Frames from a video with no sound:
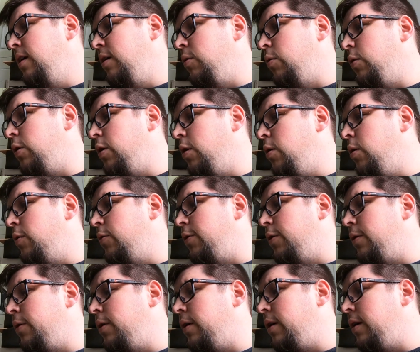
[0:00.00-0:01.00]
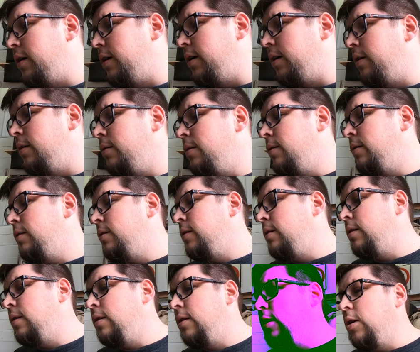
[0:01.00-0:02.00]
and we'll go
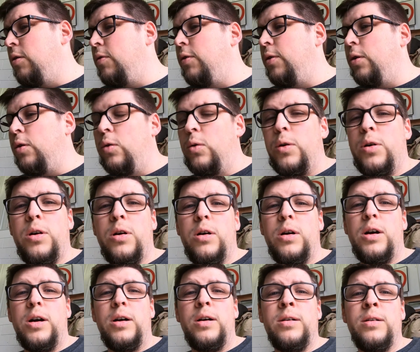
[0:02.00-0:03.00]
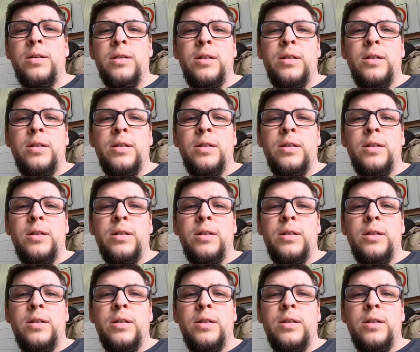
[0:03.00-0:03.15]
over the whole car